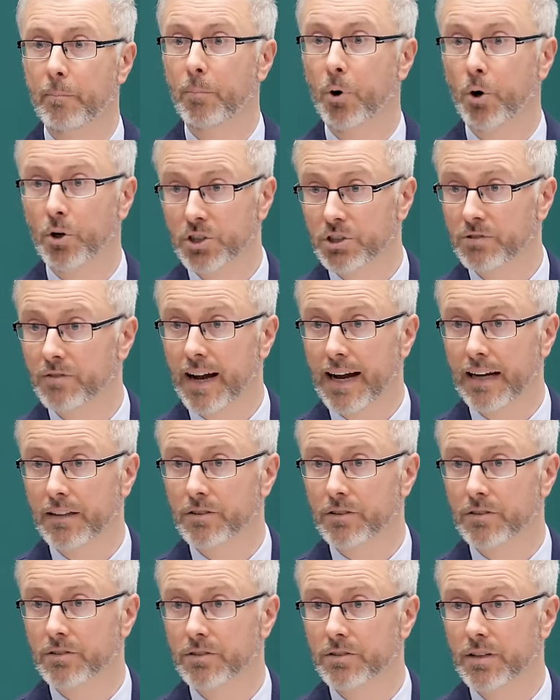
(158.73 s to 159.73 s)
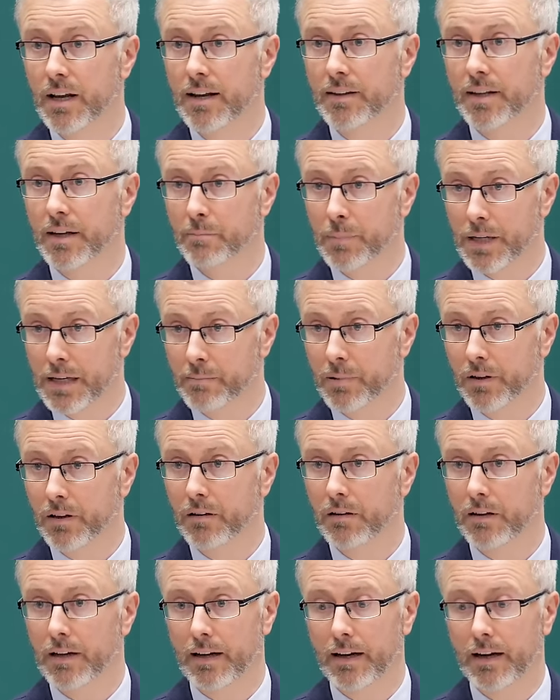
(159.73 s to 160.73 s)
push factors, that
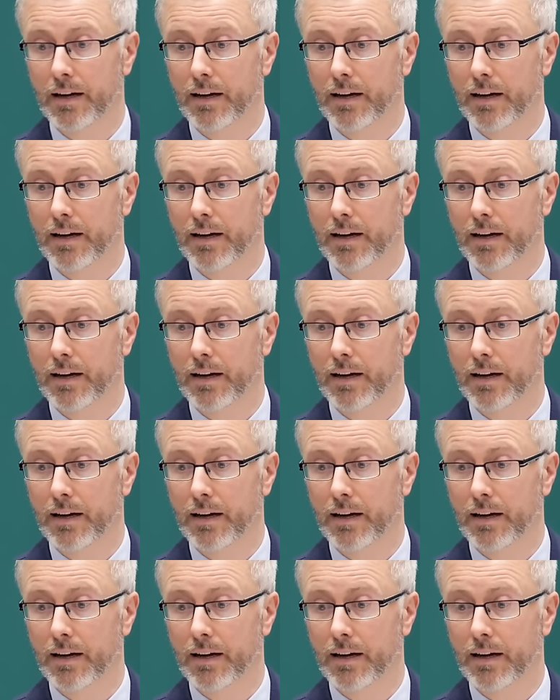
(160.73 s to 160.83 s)
people